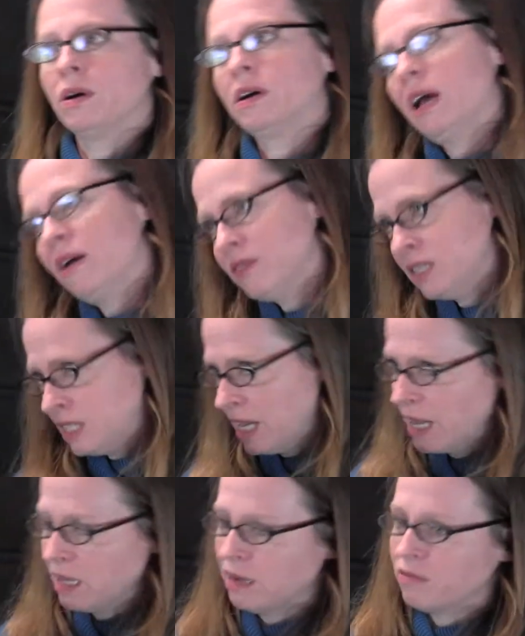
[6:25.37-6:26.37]
We're going to have a
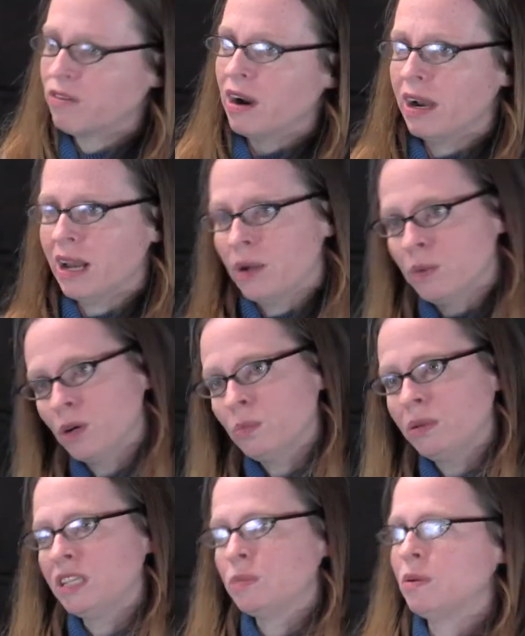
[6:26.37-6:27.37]
sale on Friday. Will you
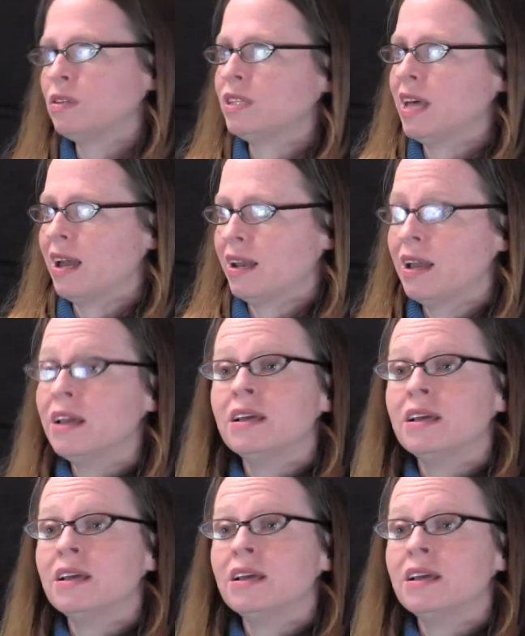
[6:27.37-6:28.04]
please post that?